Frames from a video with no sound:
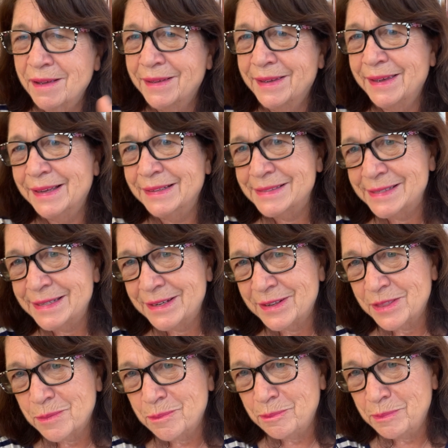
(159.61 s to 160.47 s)
gets into
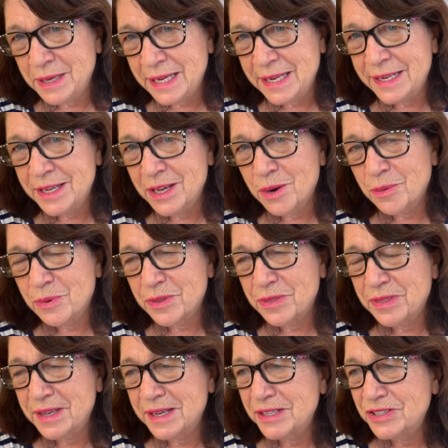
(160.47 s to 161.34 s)
the media
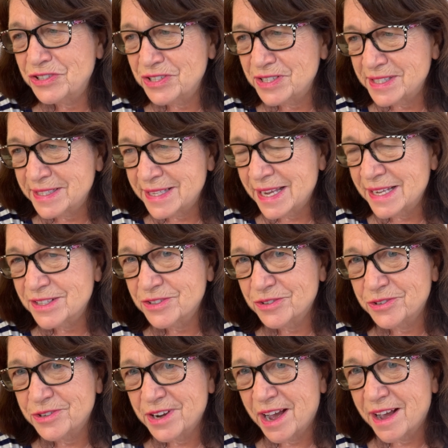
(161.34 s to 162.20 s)
with things she says
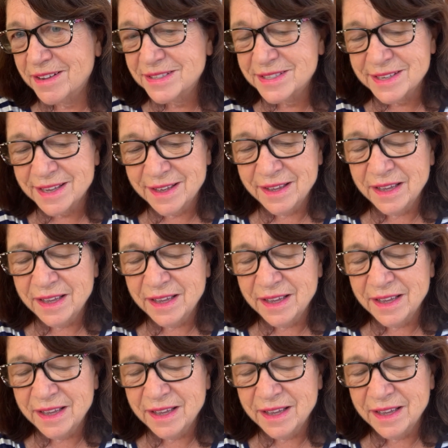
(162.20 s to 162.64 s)
or does